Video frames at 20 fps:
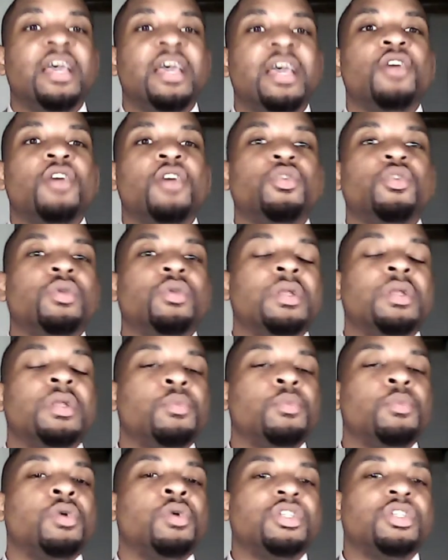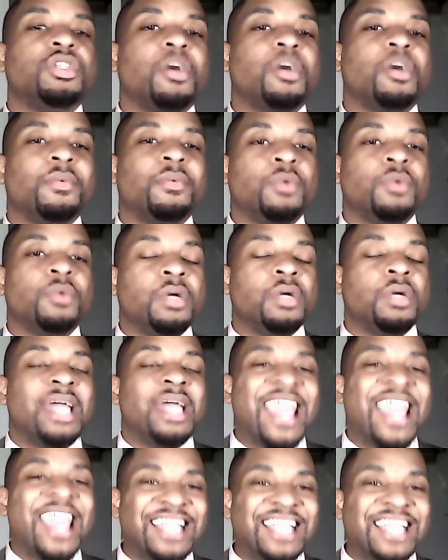We're going to talk
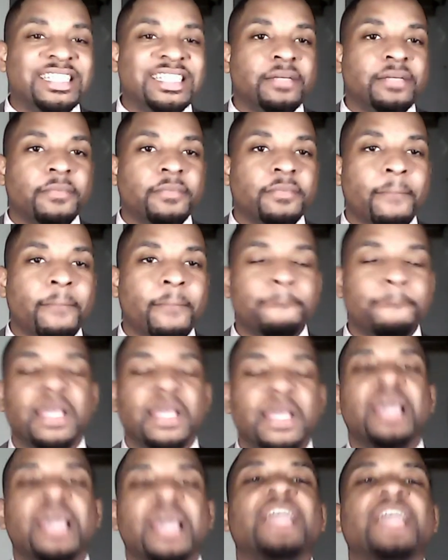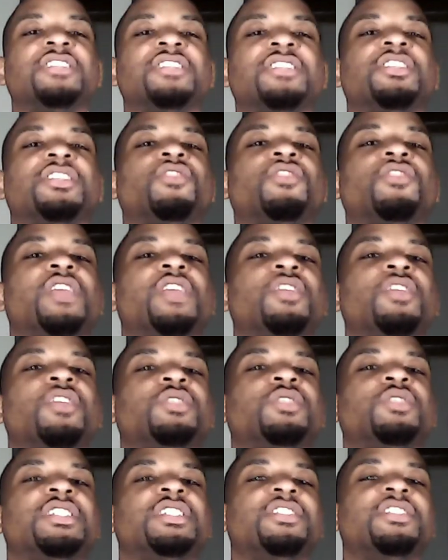hedging. Here's the three
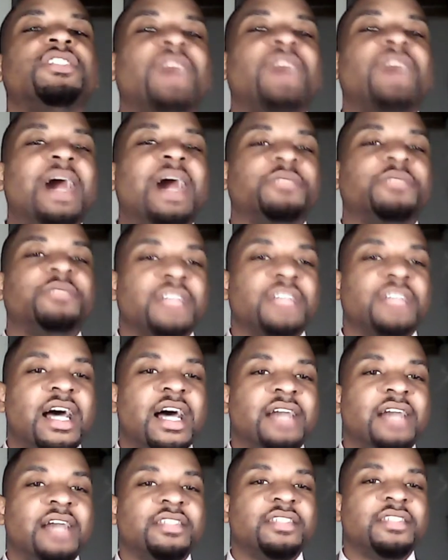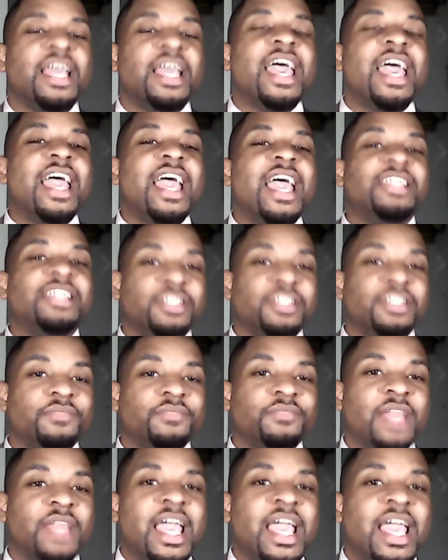usage of options, guys. Hedging.
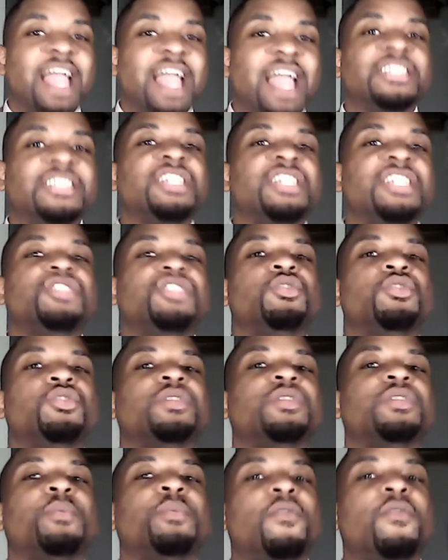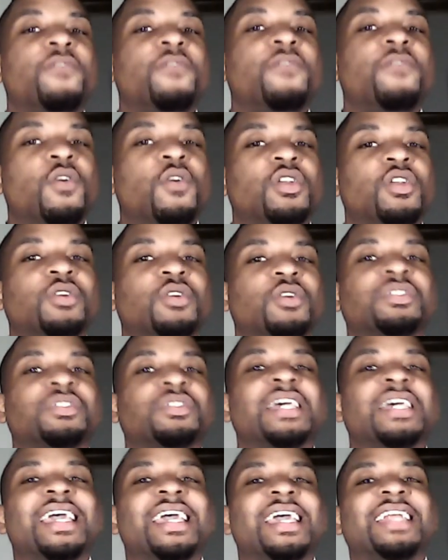Hedging is used in portfolios
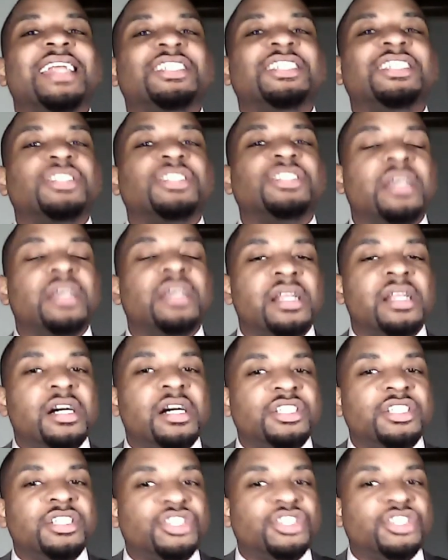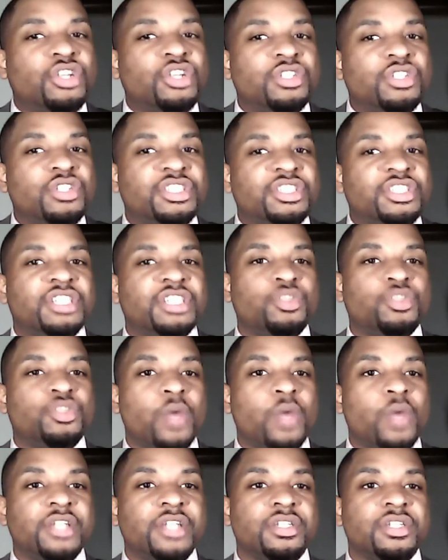in an uncertain
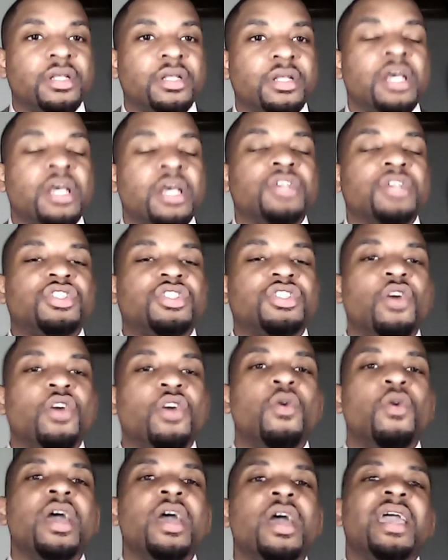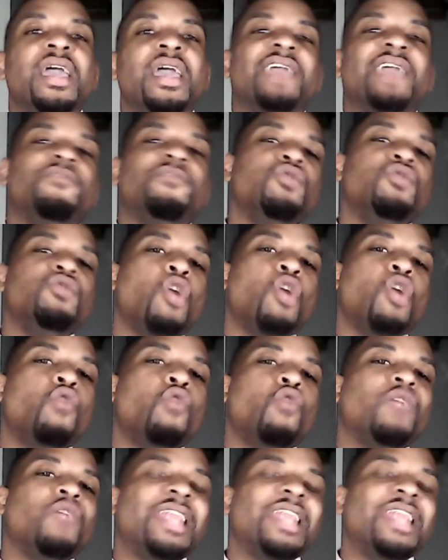situation. So if you don't
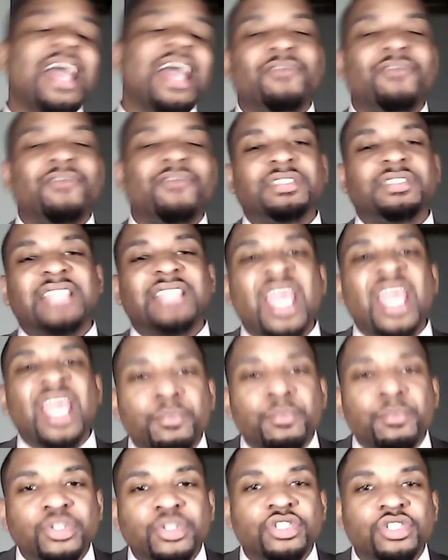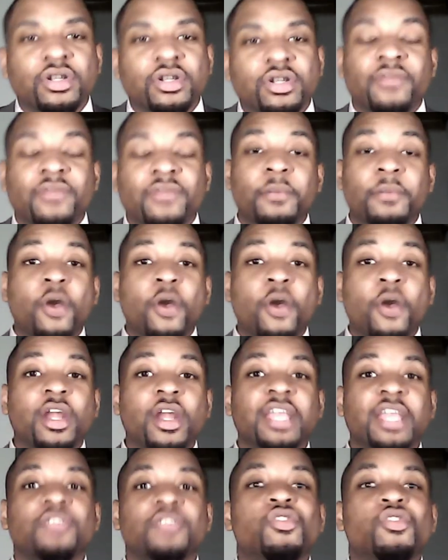really have a temperature of the market,
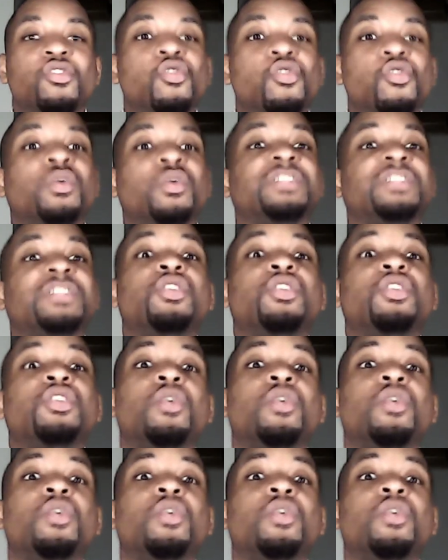you don't know which is going.